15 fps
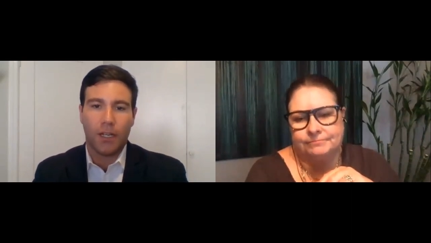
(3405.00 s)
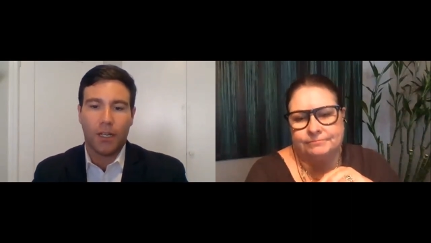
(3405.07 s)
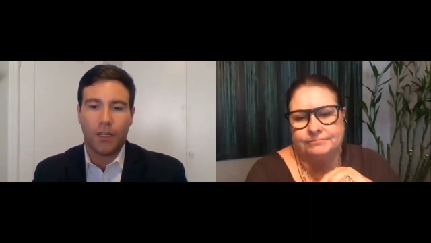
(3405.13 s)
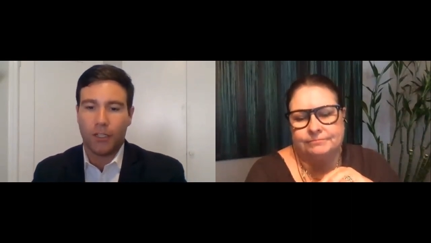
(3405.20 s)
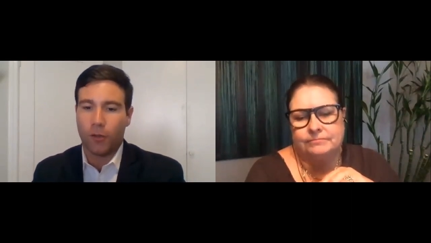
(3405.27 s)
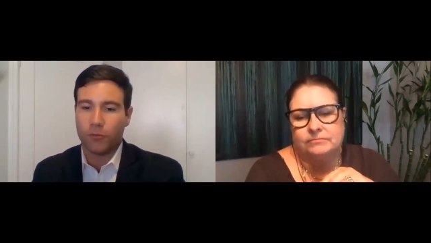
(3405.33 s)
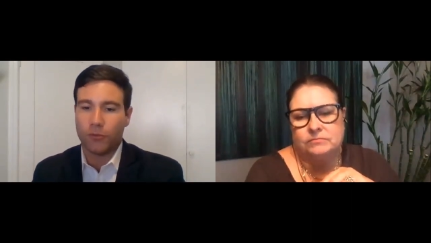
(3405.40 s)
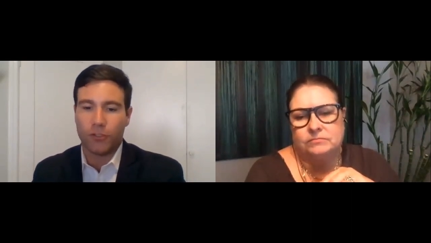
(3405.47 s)
Speaker 1: You
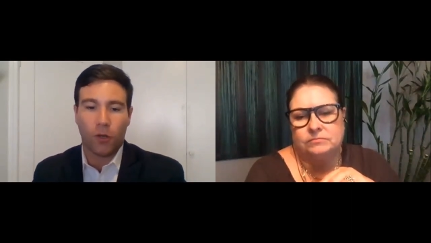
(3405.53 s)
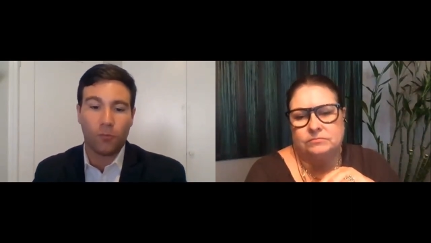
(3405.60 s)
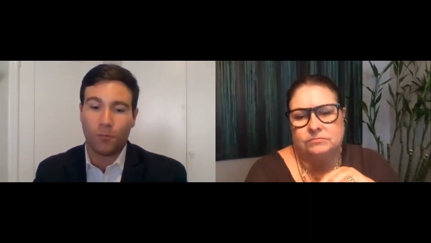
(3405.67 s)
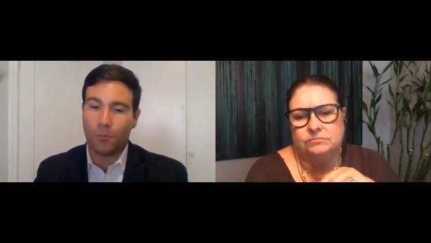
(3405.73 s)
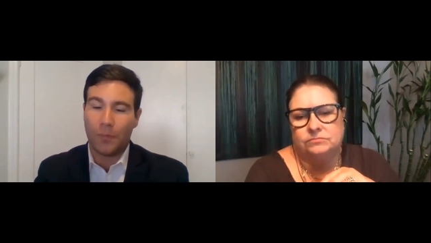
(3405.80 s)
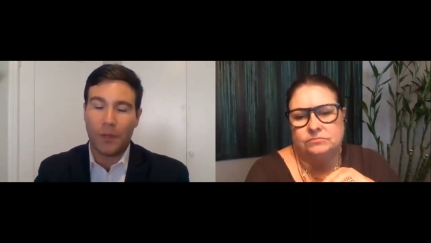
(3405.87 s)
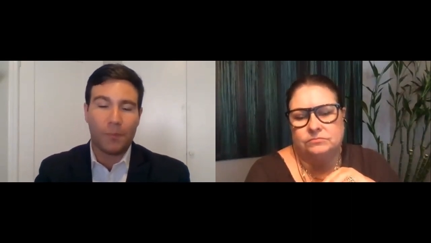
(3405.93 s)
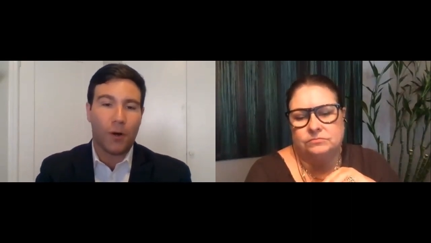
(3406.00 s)
know, don't
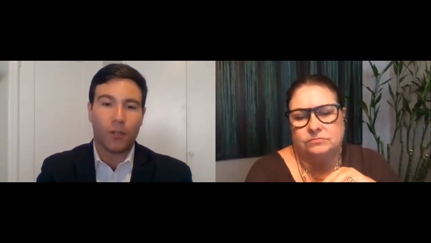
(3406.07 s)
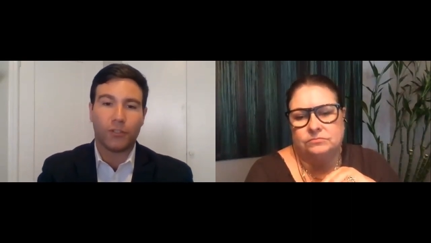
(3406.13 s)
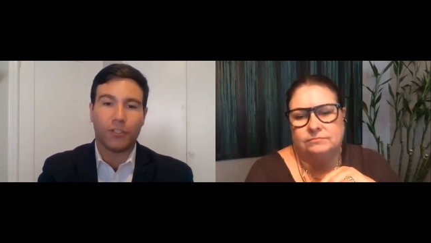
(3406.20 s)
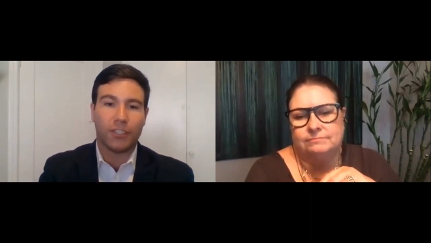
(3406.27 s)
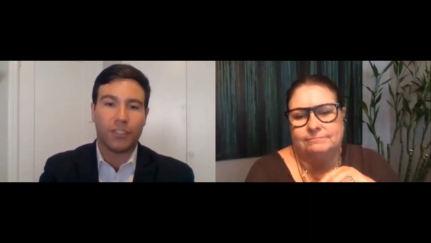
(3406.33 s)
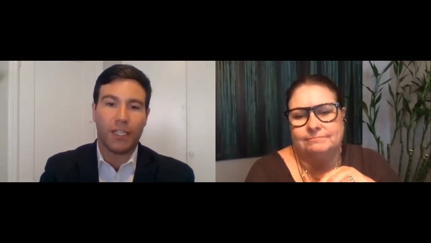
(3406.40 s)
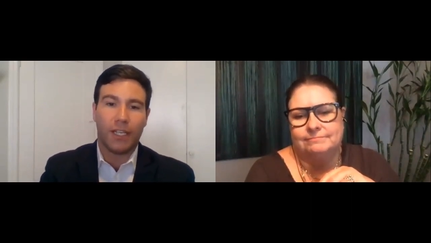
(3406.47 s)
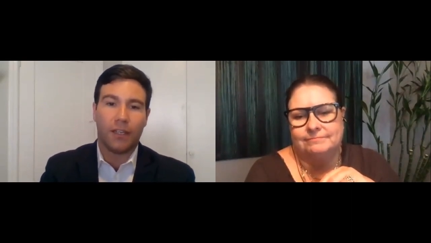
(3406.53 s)
be
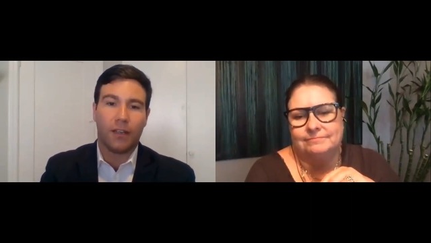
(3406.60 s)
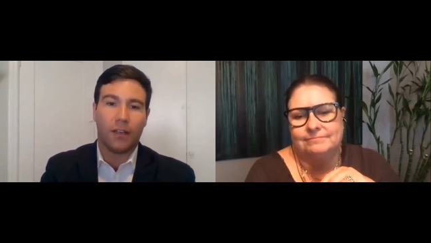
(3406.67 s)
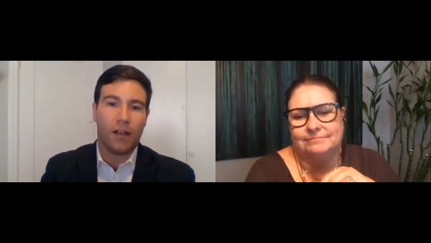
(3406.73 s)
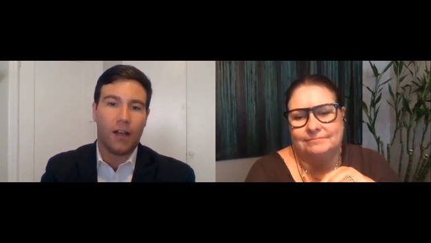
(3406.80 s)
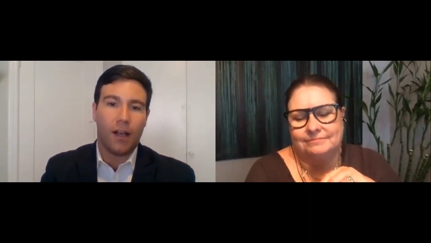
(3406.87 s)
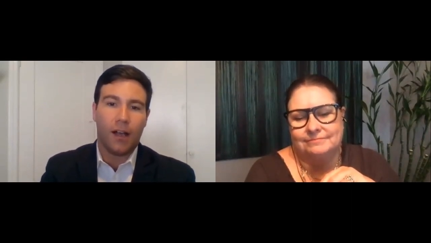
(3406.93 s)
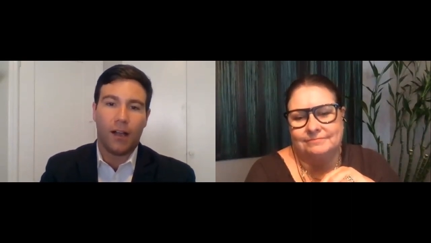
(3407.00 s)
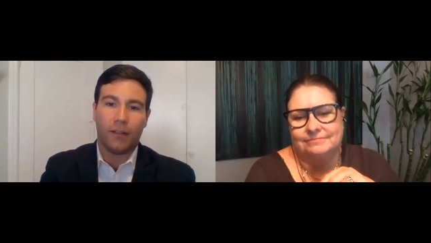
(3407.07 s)
purchasing,
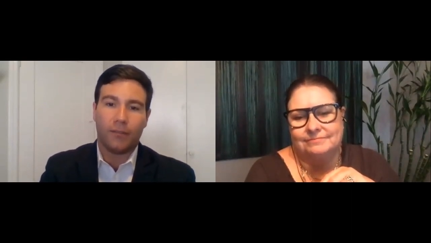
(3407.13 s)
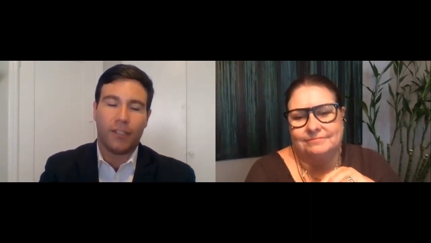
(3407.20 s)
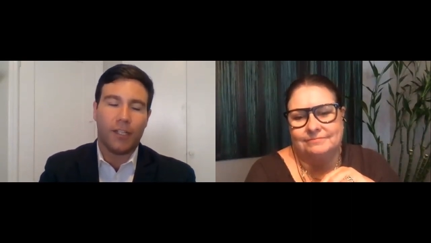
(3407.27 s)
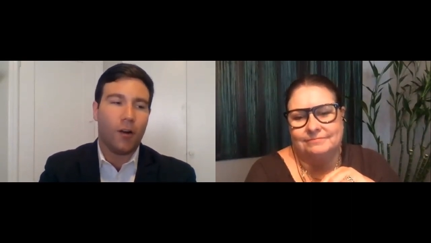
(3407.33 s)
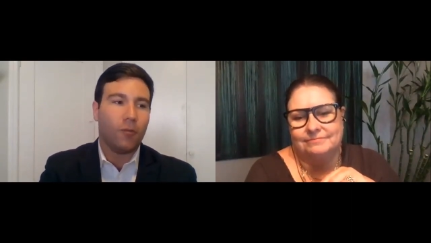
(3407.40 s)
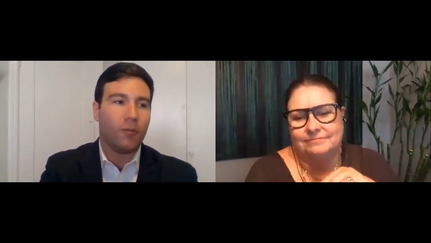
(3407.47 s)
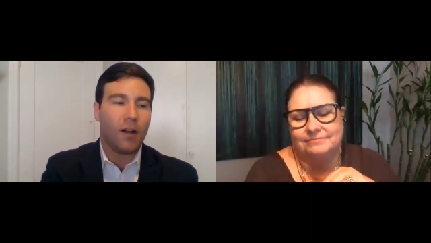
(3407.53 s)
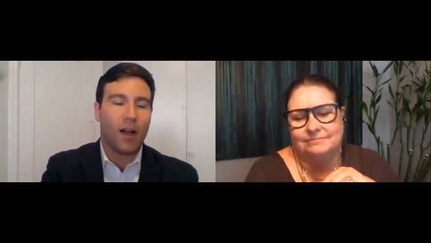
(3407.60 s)
uh, you
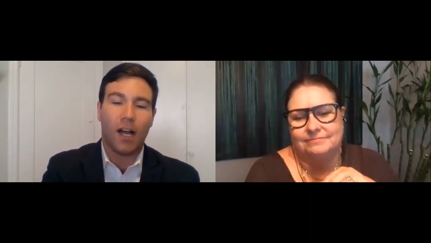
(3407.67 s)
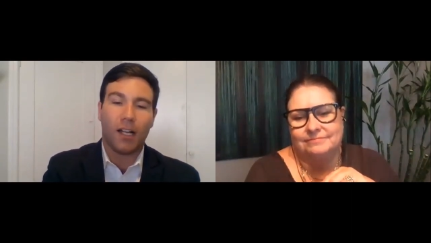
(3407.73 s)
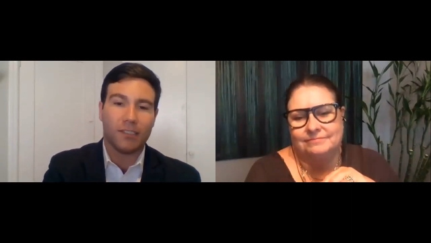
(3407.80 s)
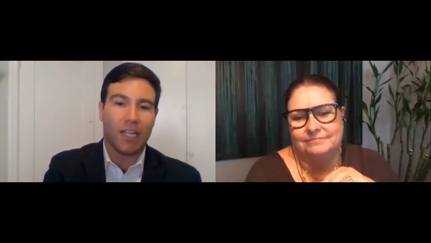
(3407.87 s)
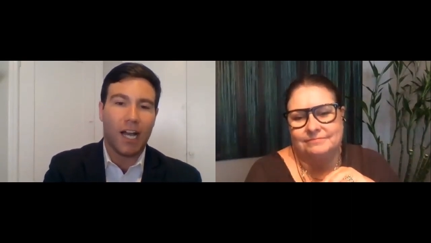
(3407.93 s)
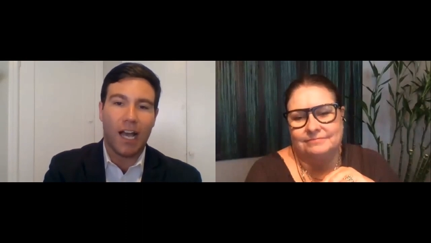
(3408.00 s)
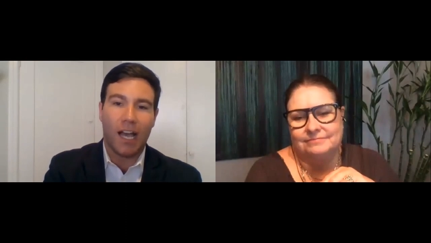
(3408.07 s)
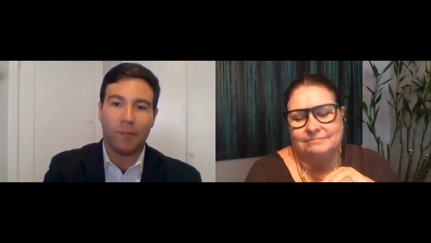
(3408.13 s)
know, on
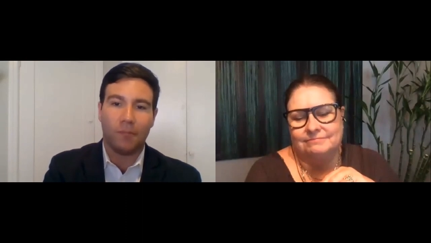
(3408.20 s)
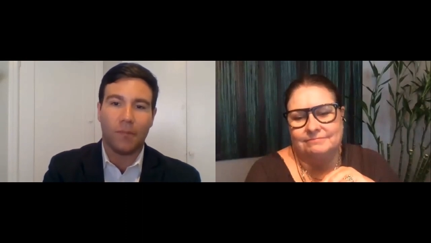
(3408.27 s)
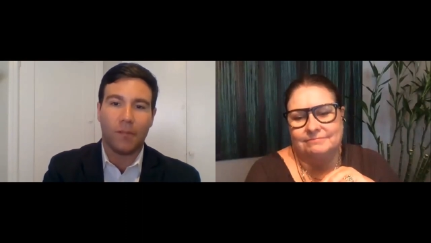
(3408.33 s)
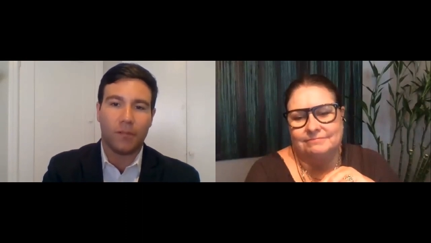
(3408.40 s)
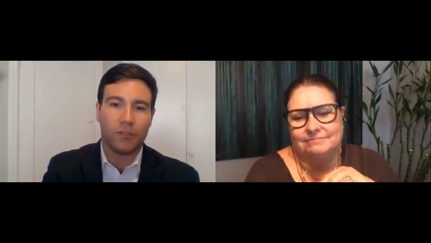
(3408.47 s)
time.